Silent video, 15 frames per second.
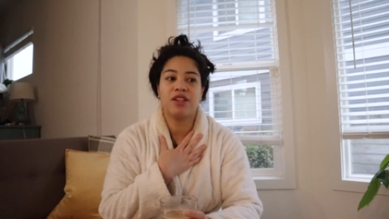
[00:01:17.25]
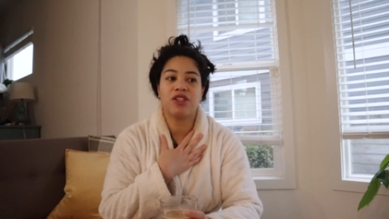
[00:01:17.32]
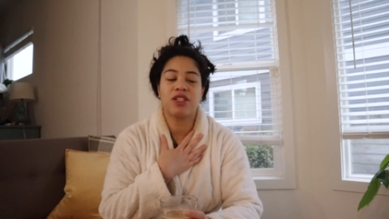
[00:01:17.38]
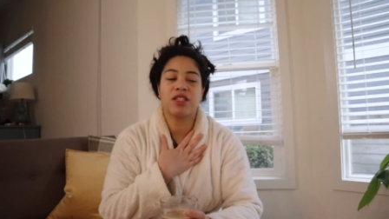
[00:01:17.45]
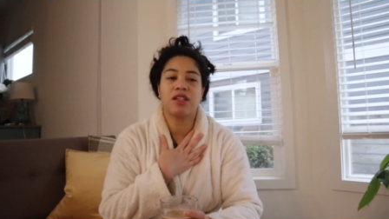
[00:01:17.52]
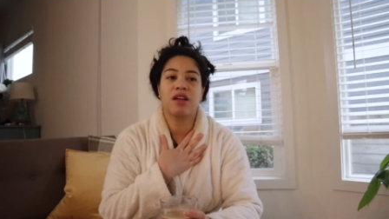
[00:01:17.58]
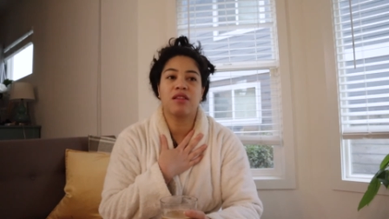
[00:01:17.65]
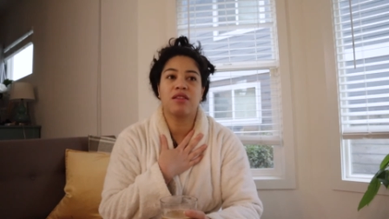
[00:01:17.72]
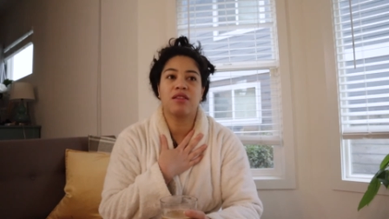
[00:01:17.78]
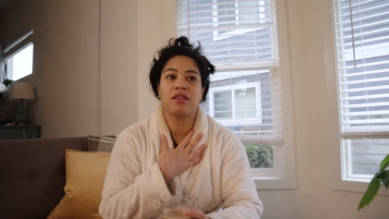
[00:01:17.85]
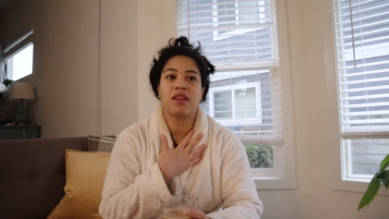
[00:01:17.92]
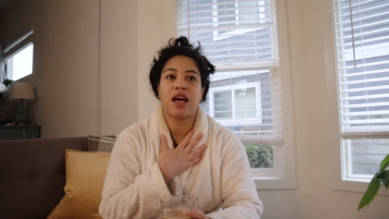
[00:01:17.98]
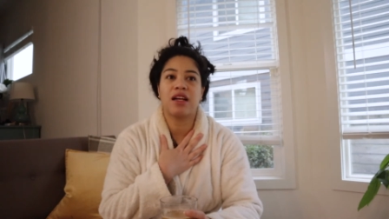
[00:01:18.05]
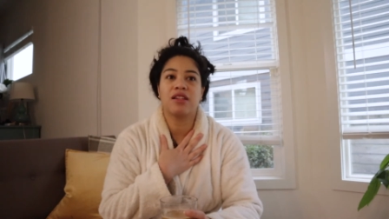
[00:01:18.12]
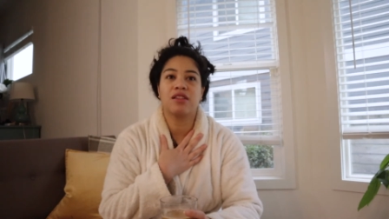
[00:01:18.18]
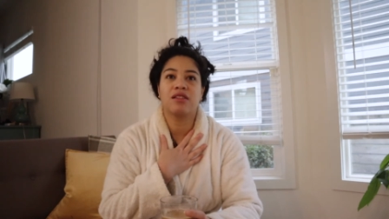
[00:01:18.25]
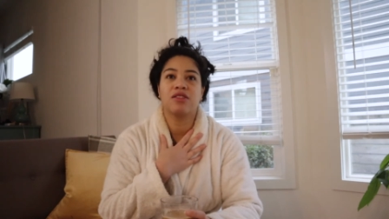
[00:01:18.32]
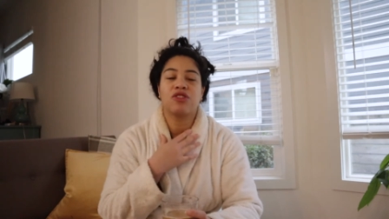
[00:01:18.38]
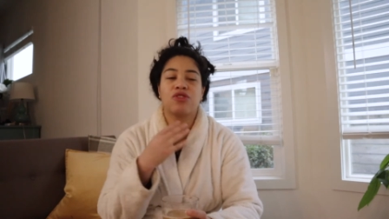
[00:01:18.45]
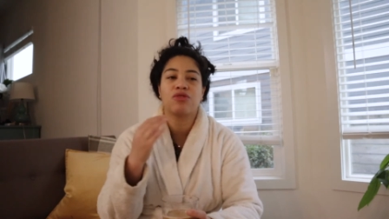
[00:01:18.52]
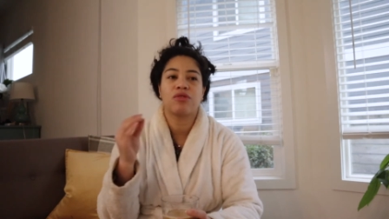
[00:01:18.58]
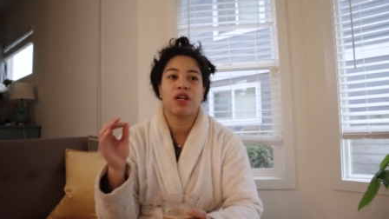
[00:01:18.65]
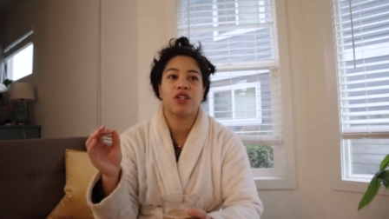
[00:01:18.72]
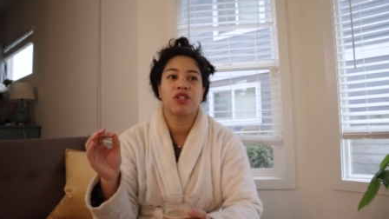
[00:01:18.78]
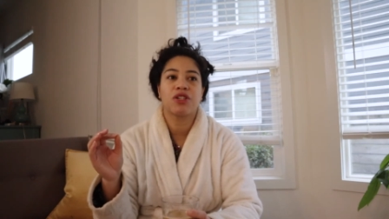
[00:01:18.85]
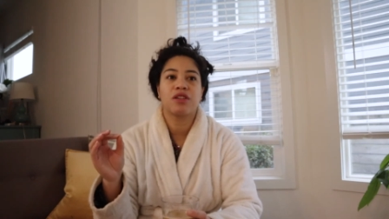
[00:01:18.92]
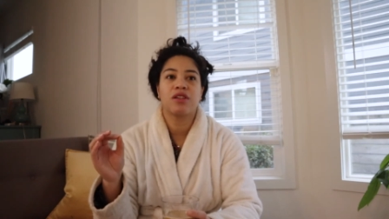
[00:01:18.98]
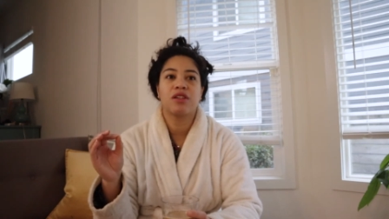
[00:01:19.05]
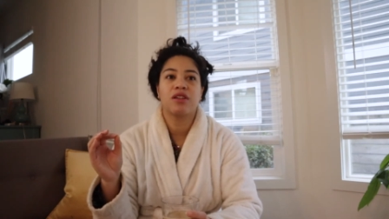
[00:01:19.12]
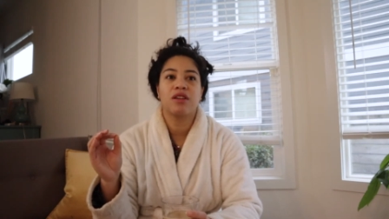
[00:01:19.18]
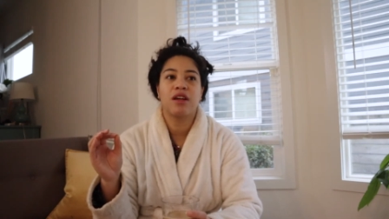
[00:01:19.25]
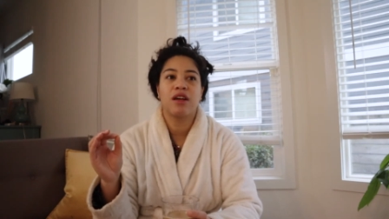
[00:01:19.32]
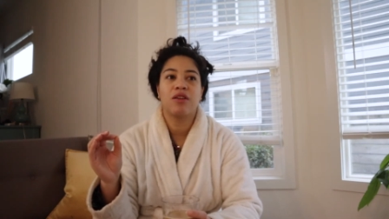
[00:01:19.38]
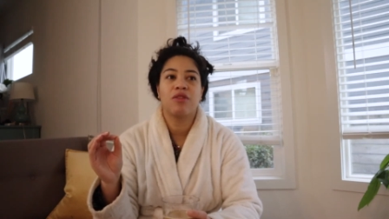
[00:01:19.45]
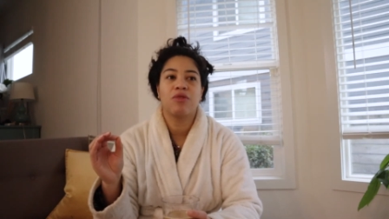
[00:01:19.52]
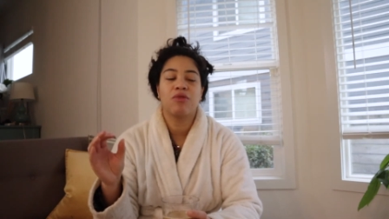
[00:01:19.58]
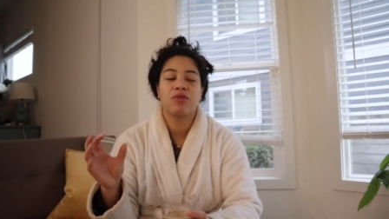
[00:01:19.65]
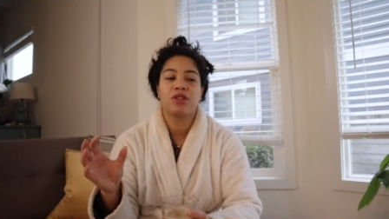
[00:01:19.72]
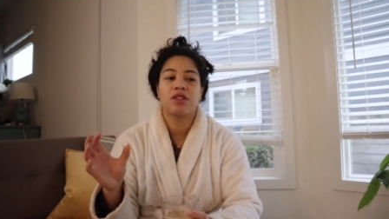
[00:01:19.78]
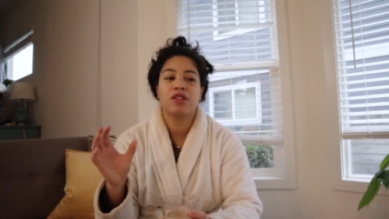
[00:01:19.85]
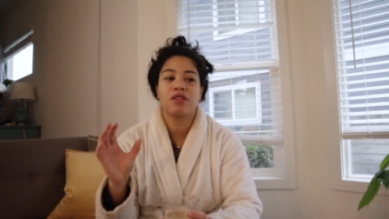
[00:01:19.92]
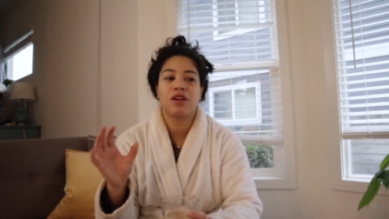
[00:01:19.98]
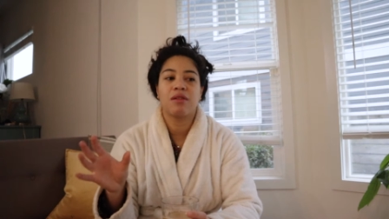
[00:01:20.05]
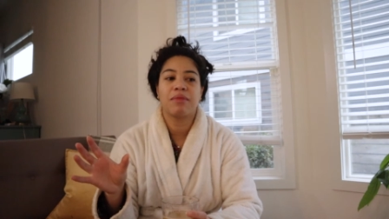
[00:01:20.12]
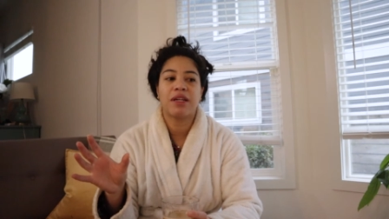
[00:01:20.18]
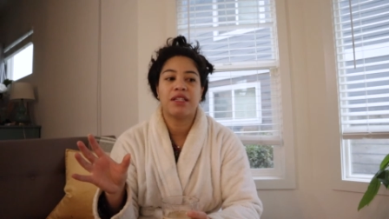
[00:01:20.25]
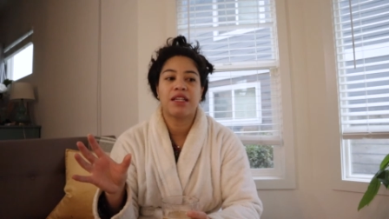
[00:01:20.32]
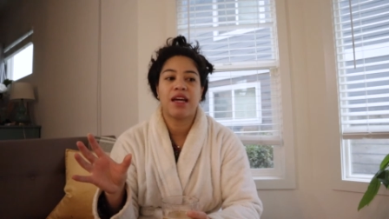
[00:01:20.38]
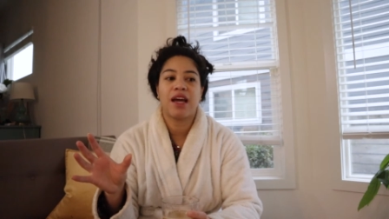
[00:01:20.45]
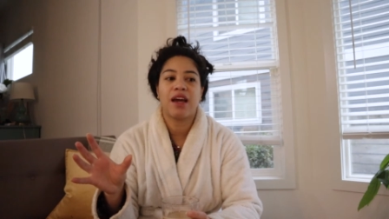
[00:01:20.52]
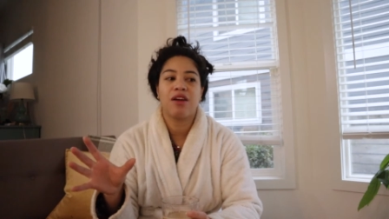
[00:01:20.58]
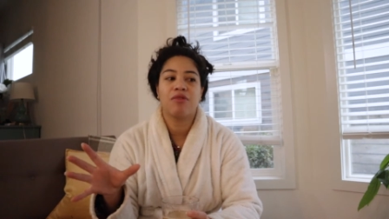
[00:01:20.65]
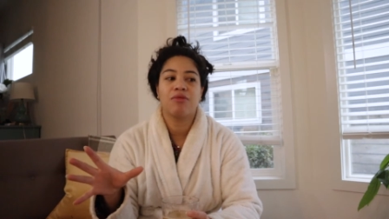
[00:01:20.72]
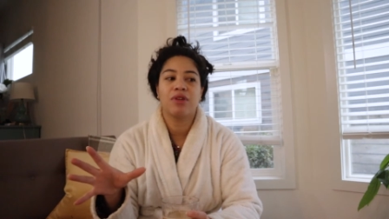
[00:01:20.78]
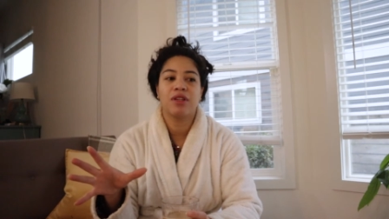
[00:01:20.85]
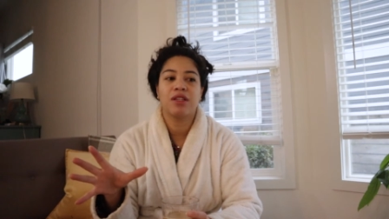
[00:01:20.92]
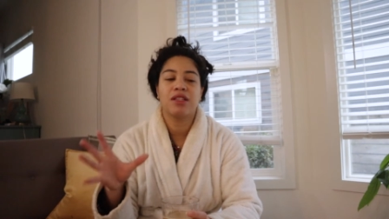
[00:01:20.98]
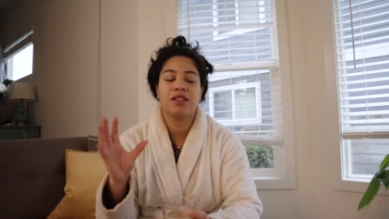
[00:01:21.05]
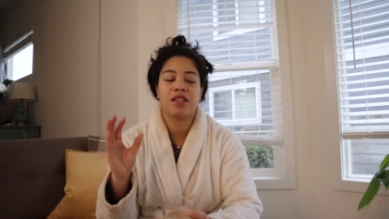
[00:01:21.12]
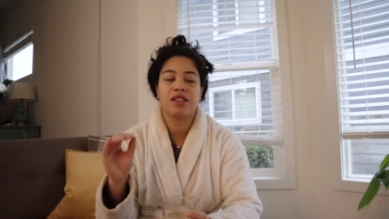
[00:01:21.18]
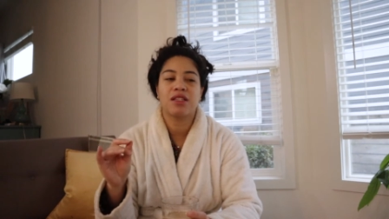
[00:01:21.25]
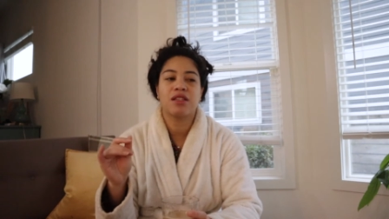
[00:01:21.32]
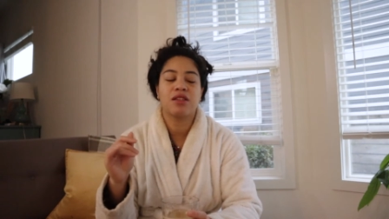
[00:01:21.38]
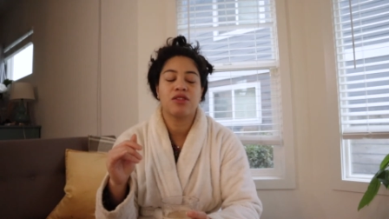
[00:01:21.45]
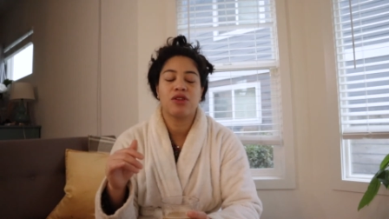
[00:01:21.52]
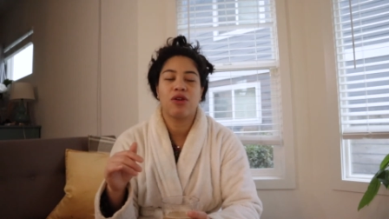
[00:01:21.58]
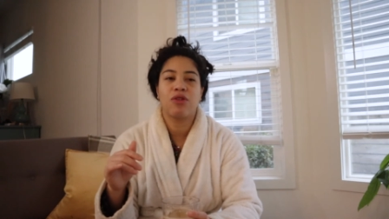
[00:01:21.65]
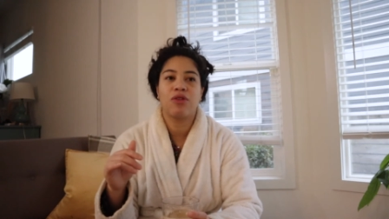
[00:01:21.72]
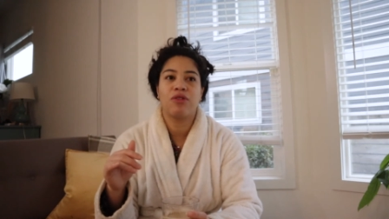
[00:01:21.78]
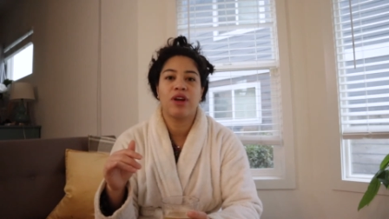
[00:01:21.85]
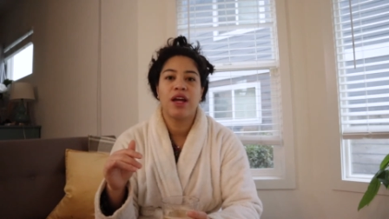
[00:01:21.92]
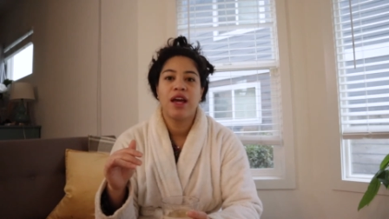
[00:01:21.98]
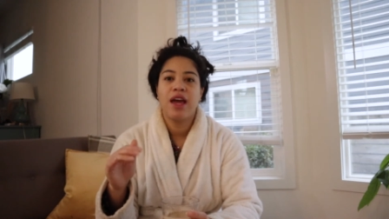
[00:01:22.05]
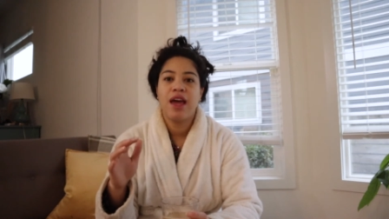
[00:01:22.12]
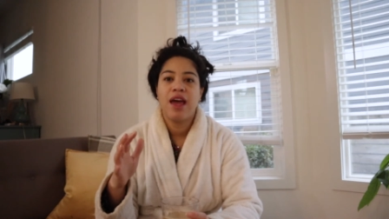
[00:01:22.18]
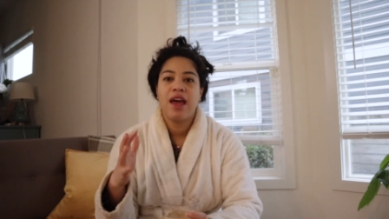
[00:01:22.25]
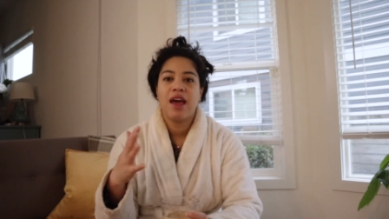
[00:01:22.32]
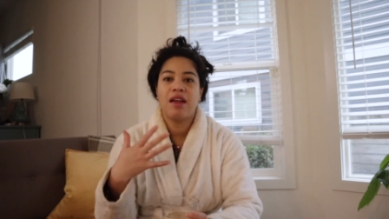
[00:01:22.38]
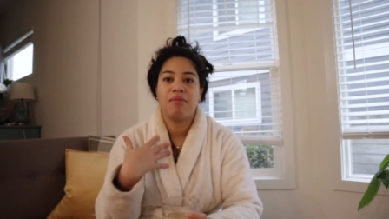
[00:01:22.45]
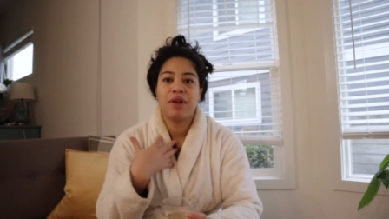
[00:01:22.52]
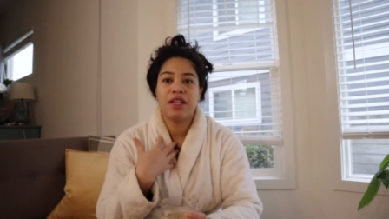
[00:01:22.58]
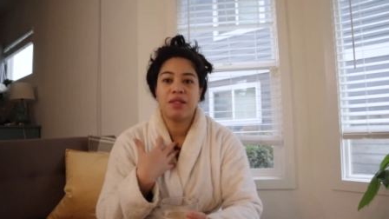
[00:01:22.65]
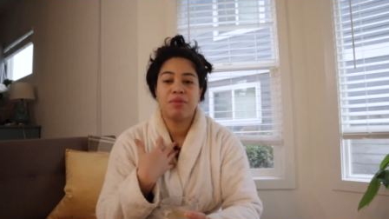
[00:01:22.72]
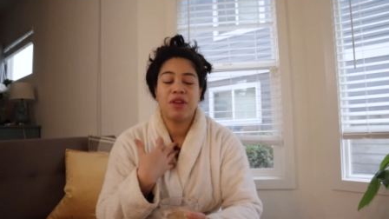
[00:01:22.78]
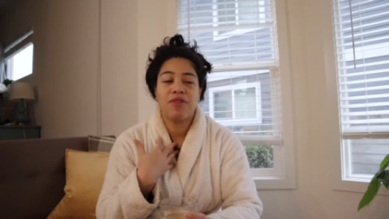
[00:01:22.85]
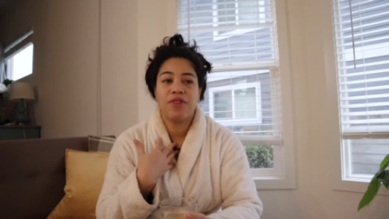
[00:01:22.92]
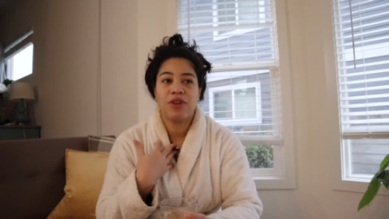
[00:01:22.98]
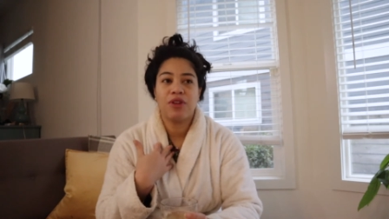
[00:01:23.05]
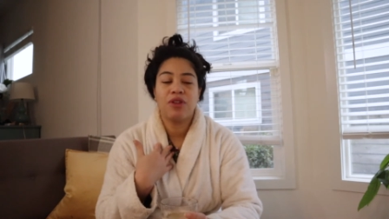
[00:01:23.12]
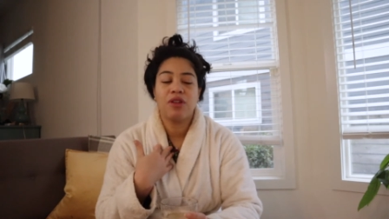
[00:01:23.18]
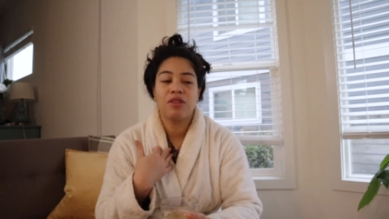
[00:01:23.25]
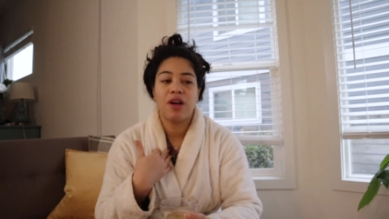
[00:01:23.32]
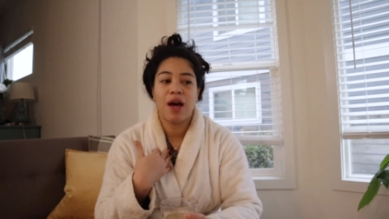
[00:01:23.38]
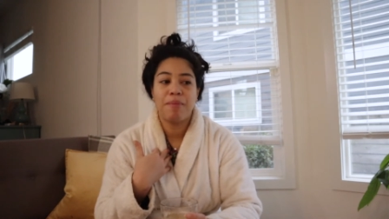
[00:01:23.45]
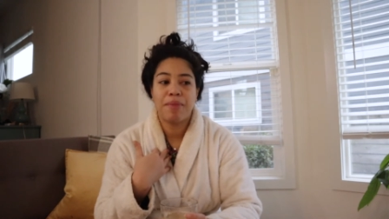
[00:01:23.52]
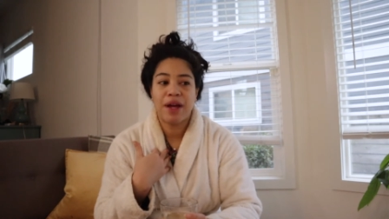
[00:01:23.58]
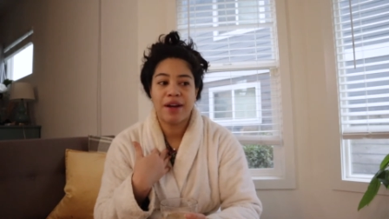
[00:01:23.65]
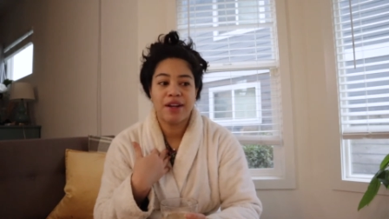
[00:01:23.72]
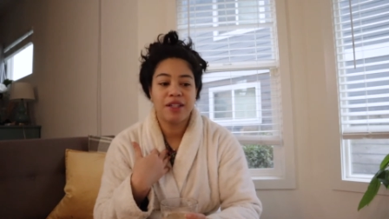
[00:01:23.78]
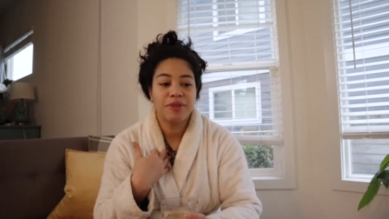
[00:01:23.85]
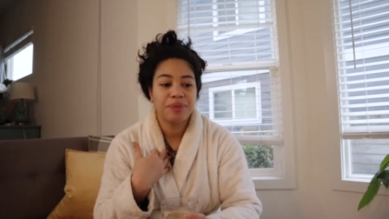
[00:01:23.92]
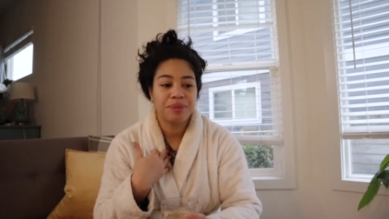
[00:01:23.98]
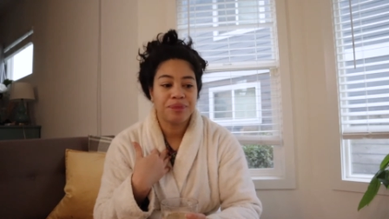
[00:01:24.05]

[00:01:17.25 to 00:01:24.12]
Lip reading: Just that structure to start my day really sets the tone and makes me feel a lot better.